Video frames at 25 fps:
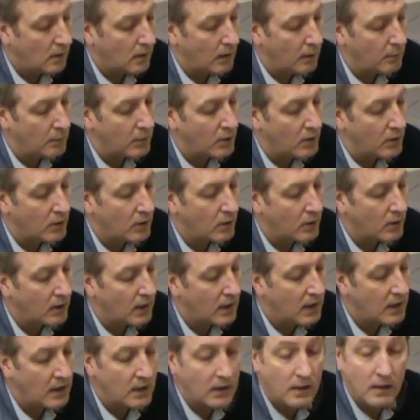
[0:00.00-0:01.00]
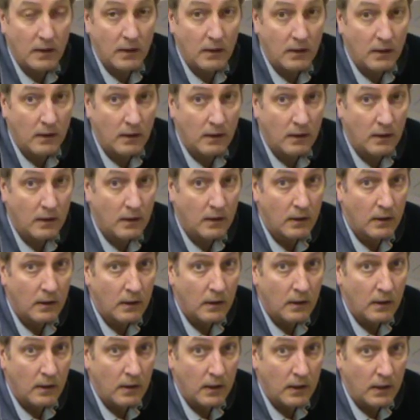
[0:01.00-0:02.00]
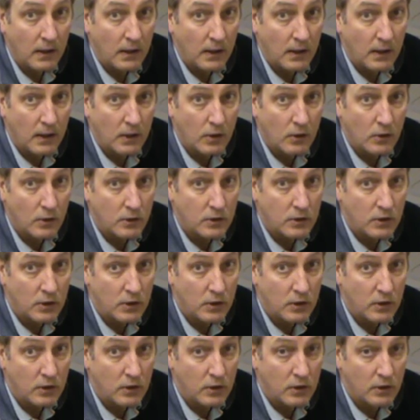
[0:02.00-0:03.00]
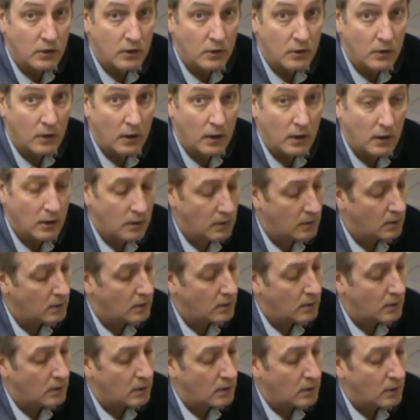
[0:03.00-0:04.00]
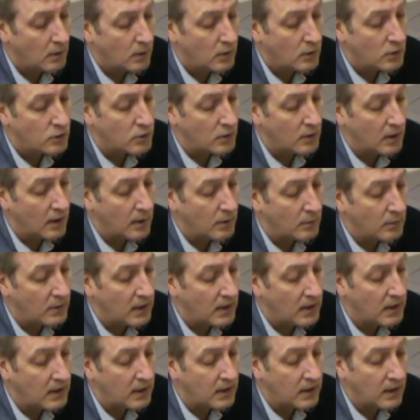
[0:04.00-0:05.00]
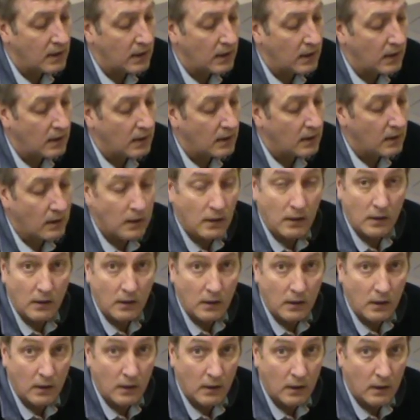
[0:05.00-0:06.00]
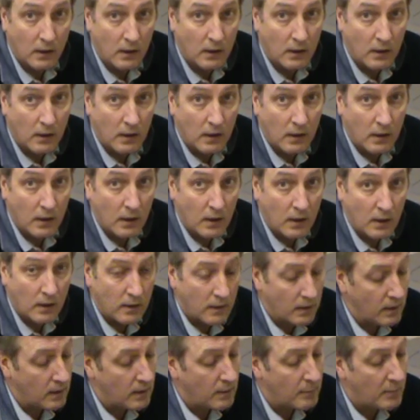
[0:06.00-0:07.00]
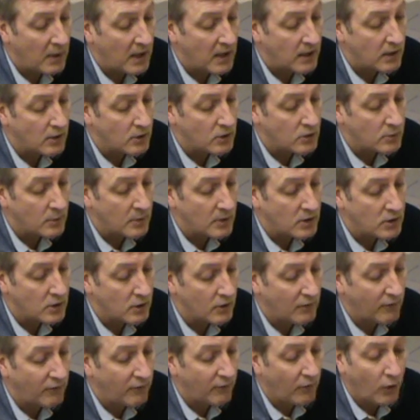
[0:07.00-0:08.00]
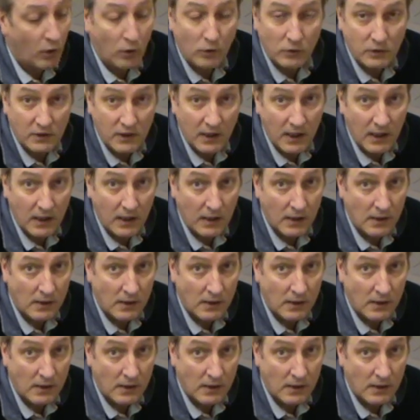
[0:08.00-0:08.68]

and we're not getting any continuity through it. So that would indicate that the micro switch is faulty.